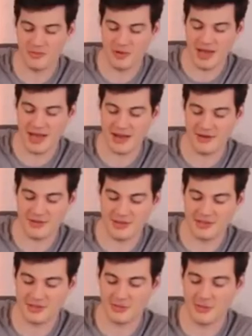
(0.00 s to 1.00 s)
Wow,
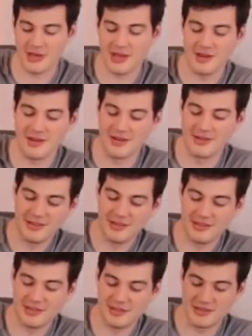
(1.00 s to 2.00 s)
this is weird.
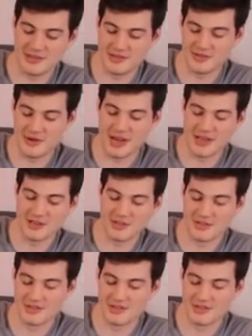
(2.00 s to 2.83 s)
This is strange.